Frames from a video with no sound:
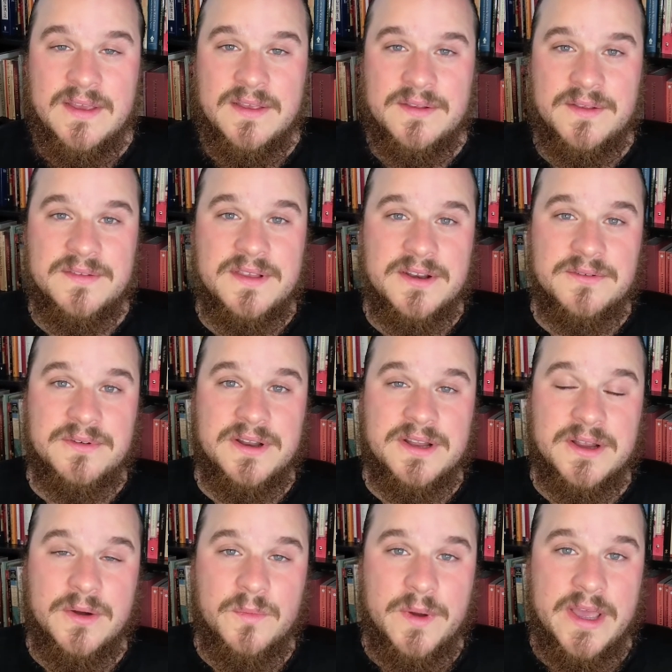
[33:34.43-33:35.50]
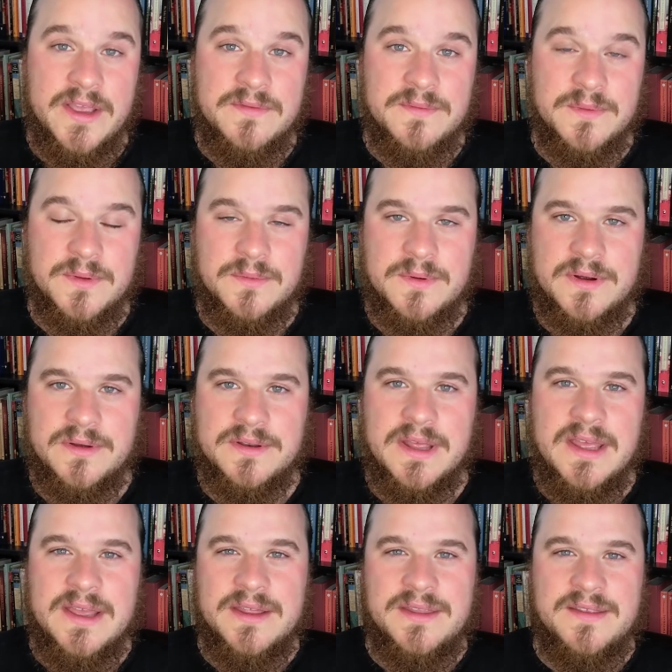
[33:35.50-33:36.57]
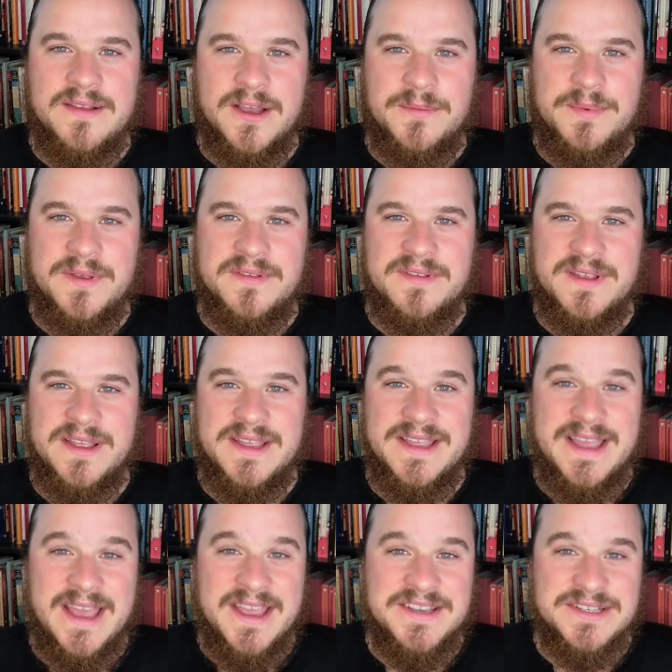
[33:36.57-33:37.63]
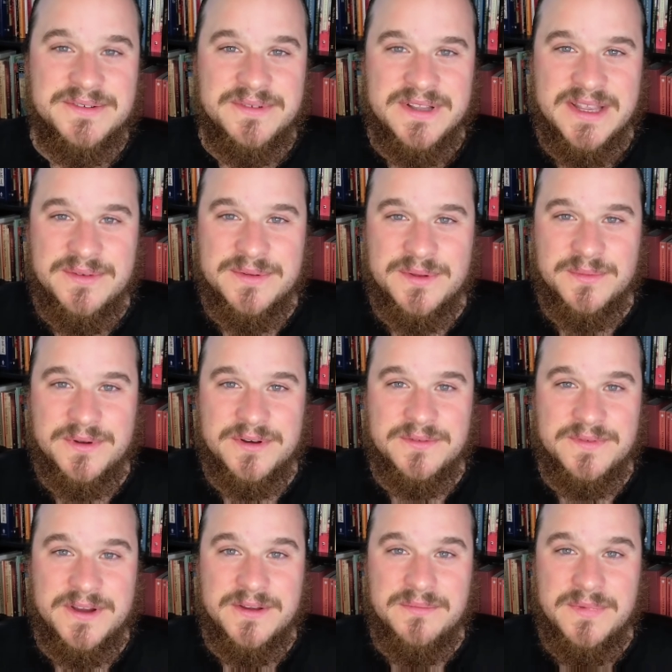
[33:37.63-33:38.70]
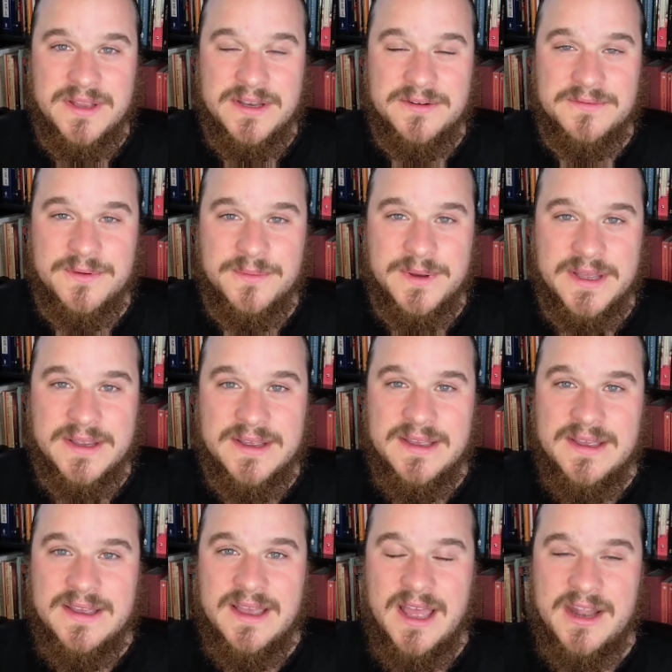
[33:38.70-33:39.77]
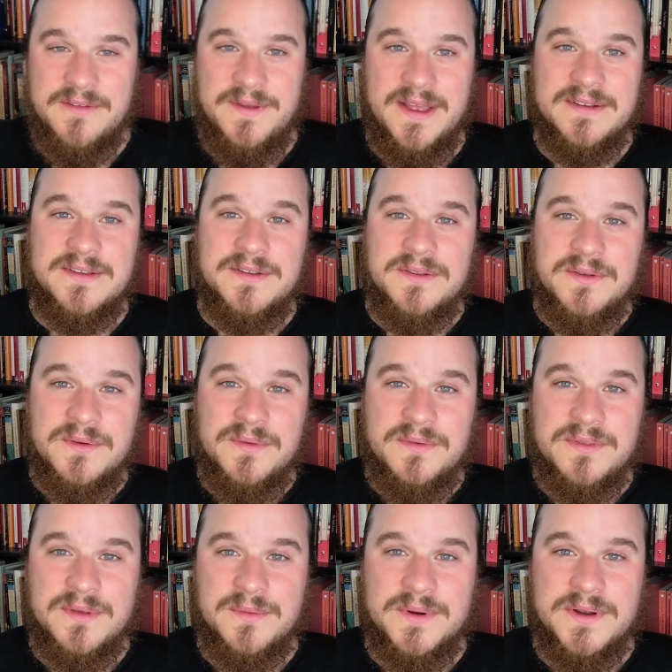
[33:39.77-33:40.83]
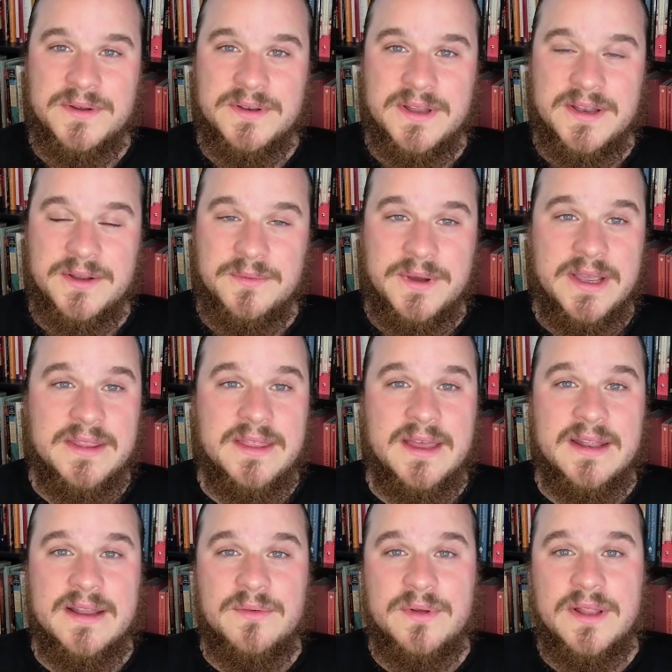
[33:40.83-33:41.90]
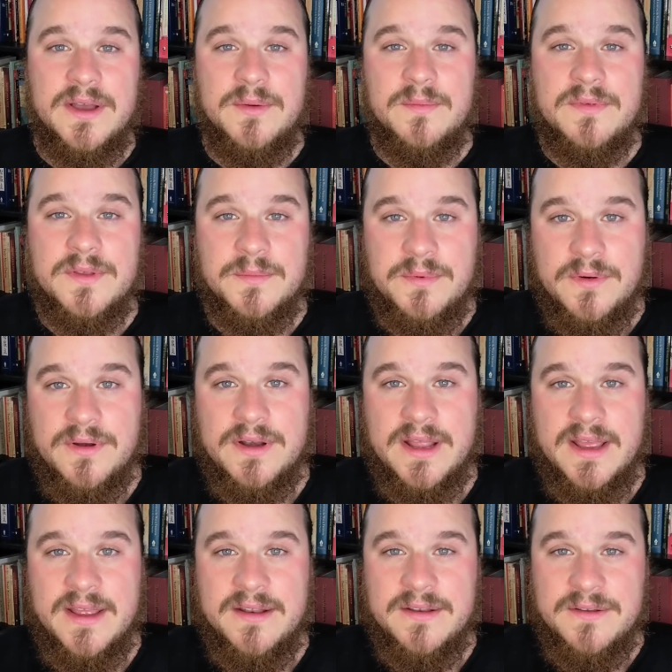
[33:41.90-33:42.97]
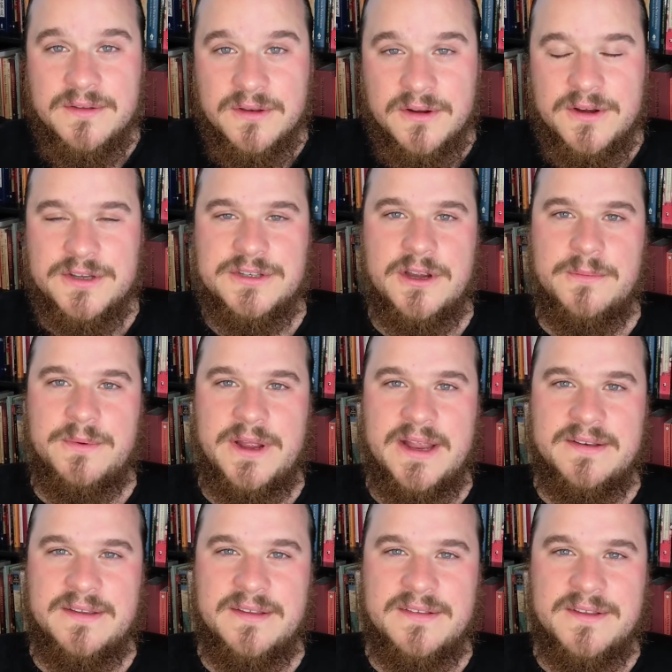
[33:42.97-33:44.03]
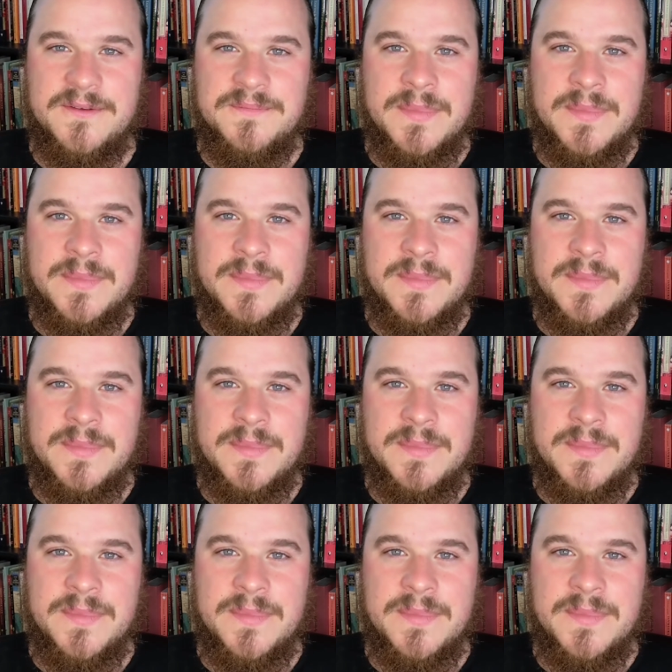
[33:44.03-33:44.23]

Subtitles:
So instead of running away from the world, these help us engage and relate with the world in a very meaningful way. And in fact, to use the world in a way that will help support and nourish our practice,